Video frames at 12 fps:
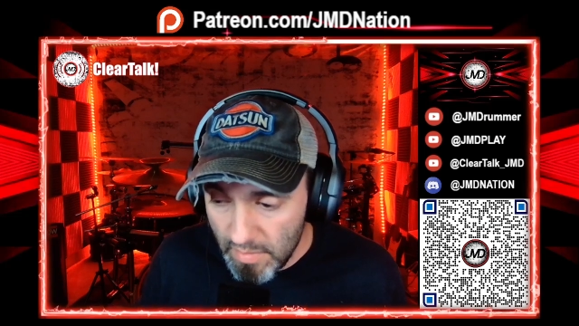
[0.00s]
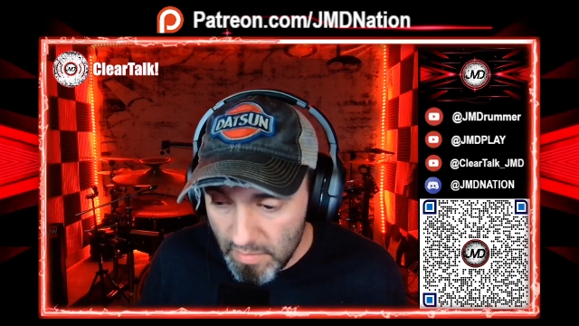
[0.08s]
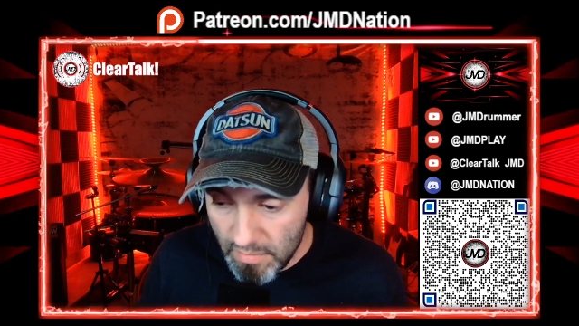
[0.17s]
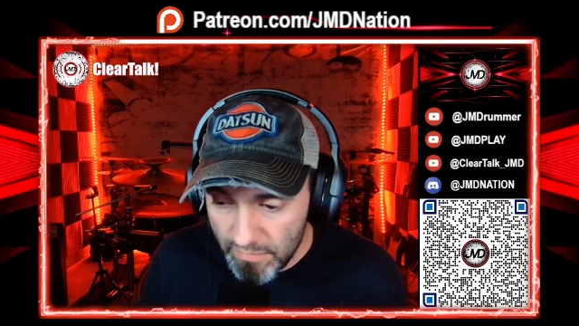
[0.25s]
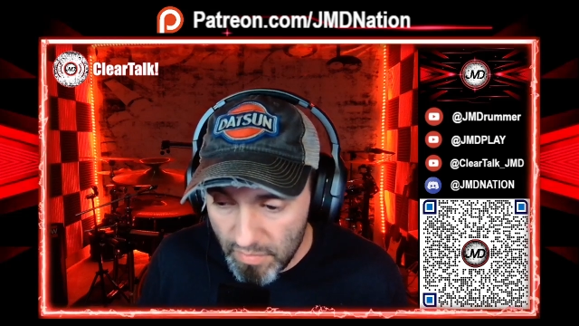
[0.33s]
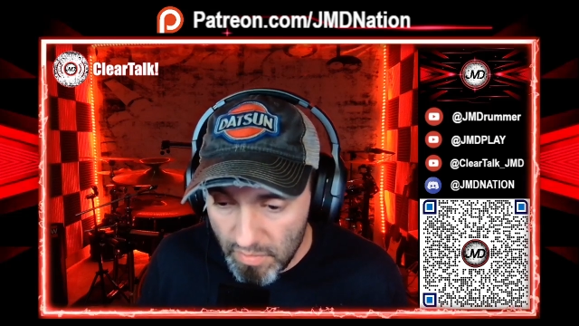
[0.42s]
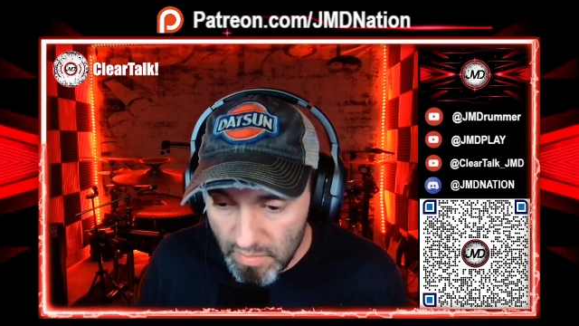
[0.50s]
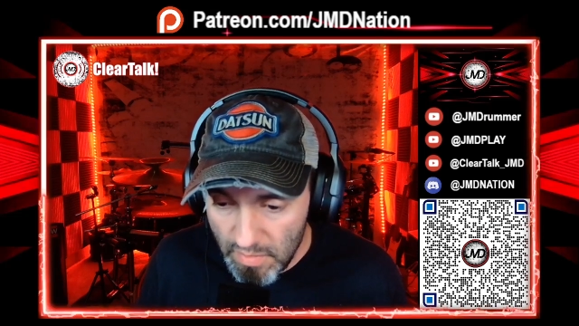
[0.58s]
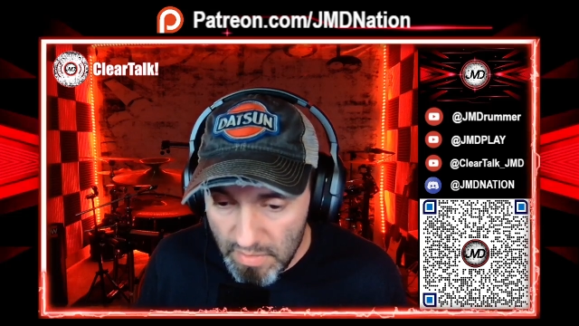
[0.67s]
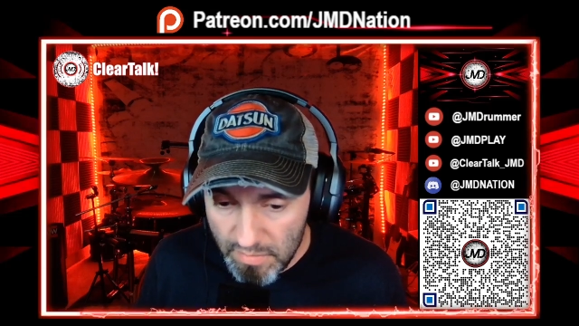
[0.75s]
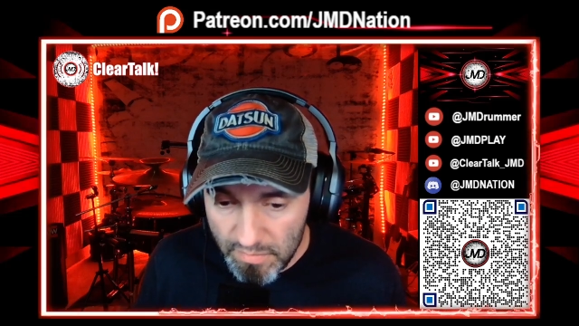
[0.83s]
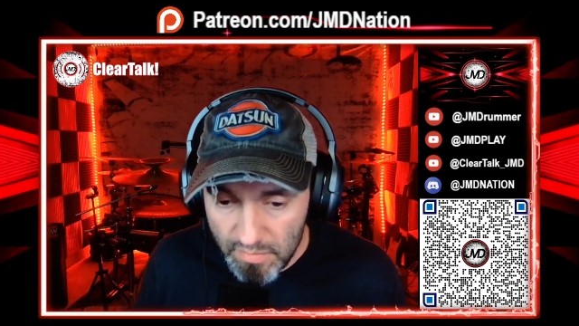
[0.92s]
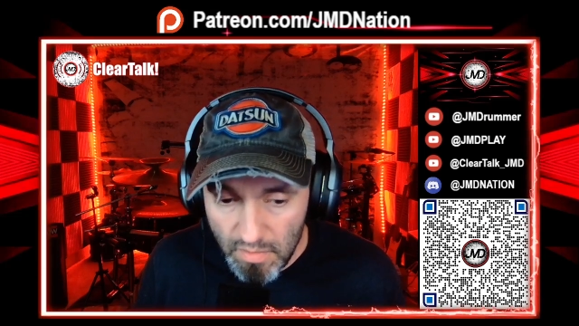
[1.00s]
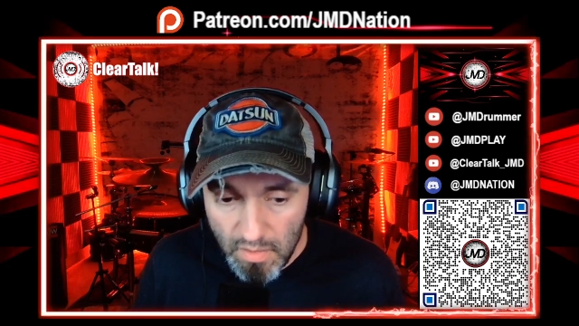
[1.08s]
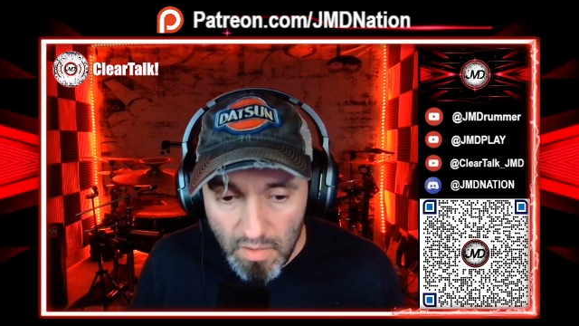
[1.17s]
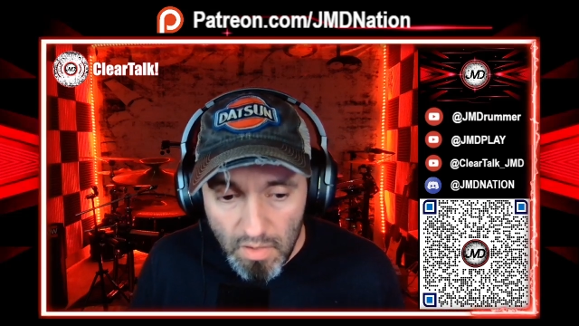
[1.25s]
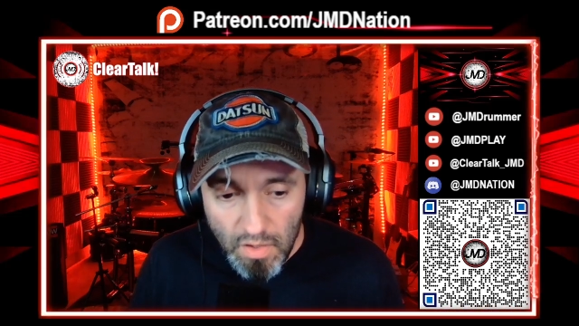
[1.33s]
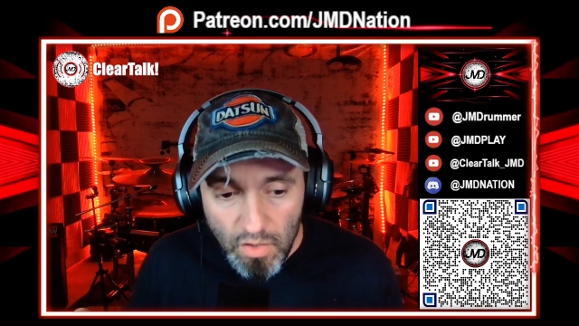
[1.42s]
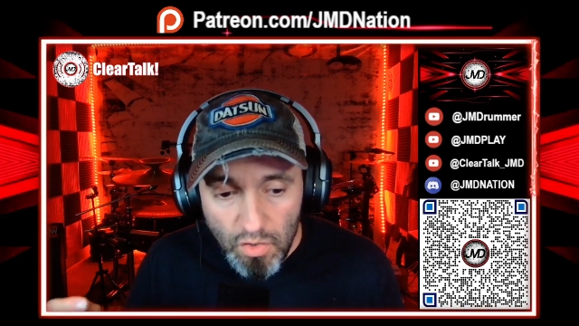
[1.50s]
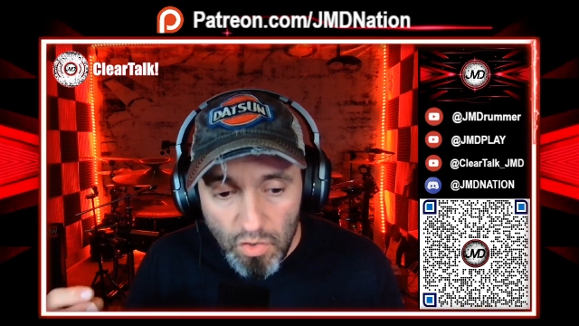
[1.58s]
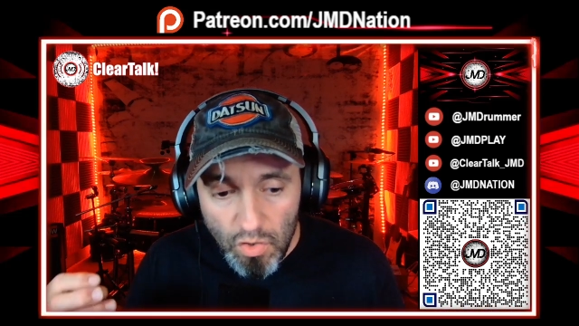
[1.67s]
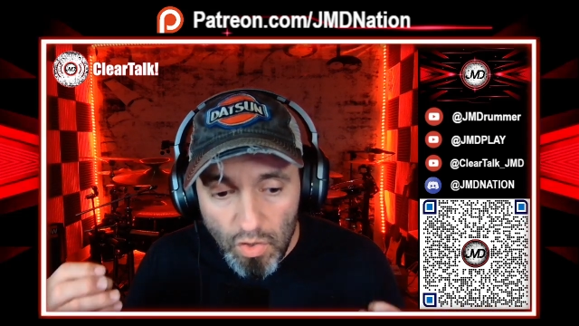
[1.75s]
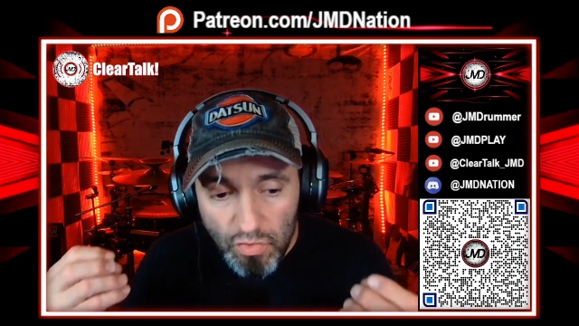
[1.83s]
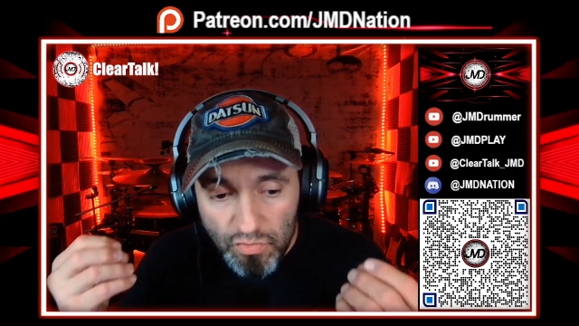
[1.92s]
at the very least,
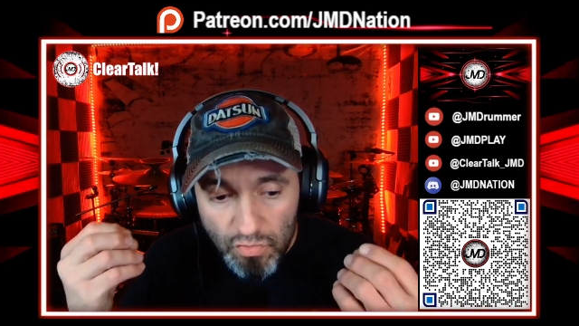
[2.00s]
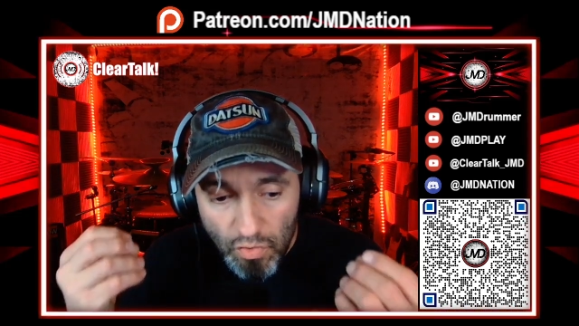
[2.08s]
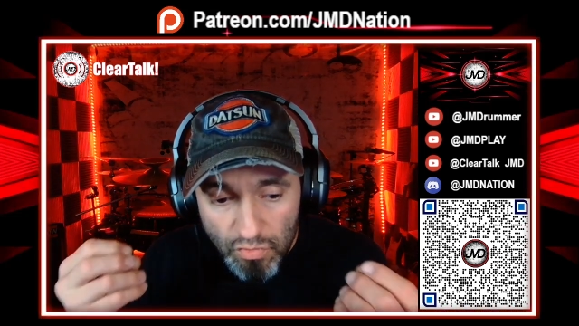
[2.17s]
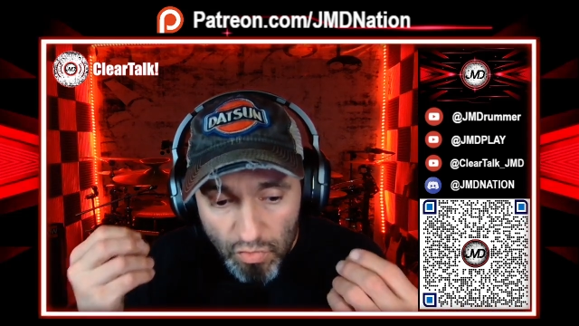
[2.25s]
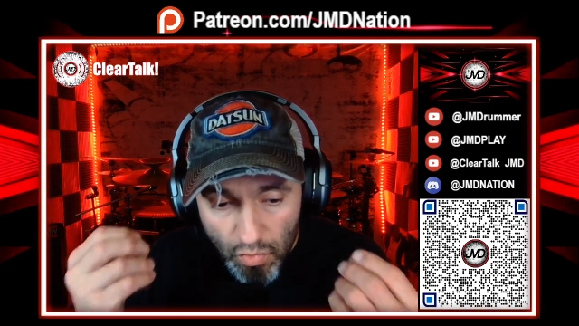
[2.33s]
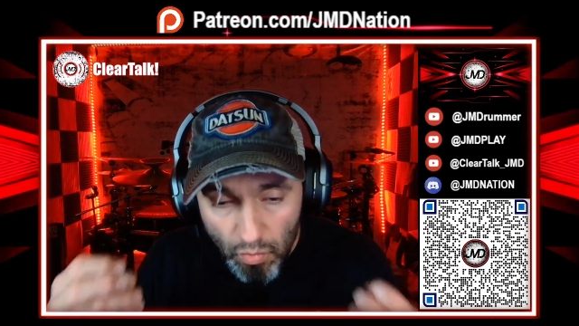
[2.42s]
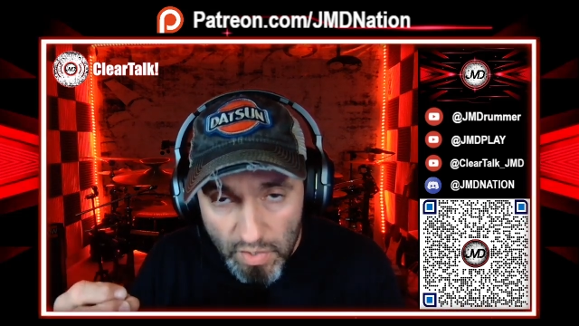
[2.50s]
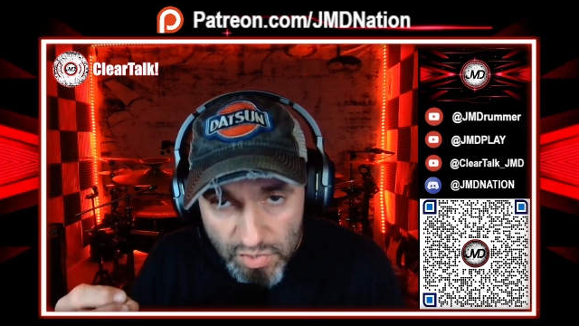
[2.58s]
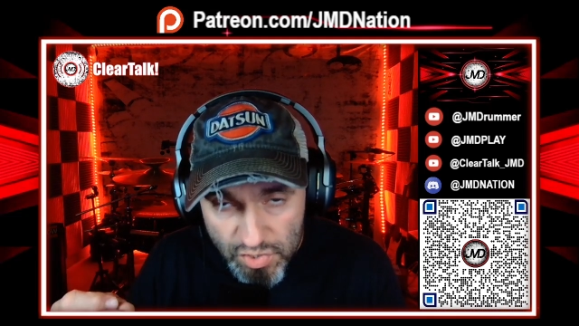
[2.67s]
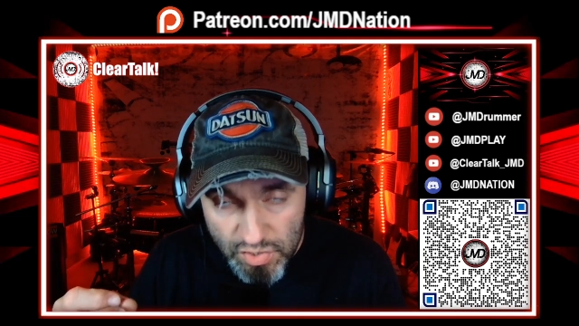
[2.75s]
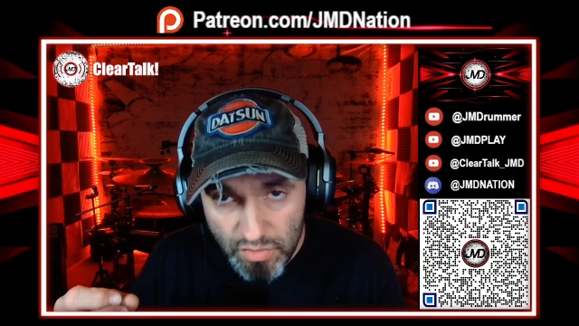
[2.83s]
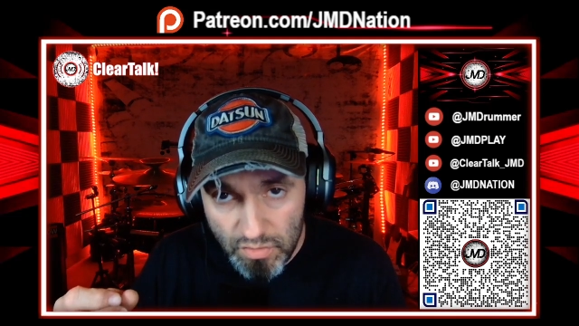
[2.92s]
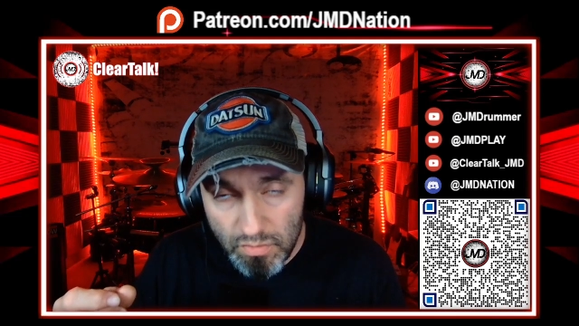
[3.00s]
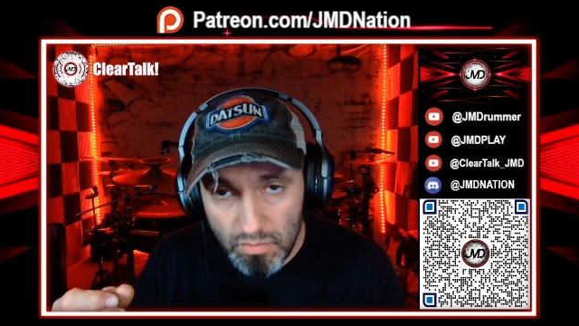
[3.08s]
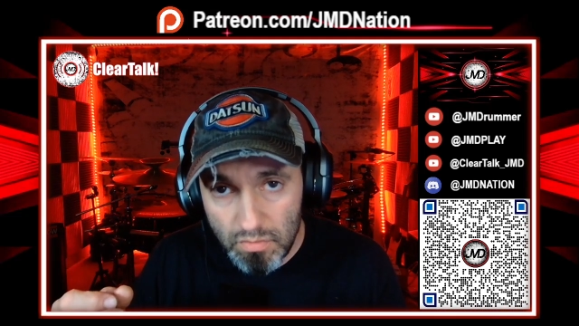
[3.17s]
start to question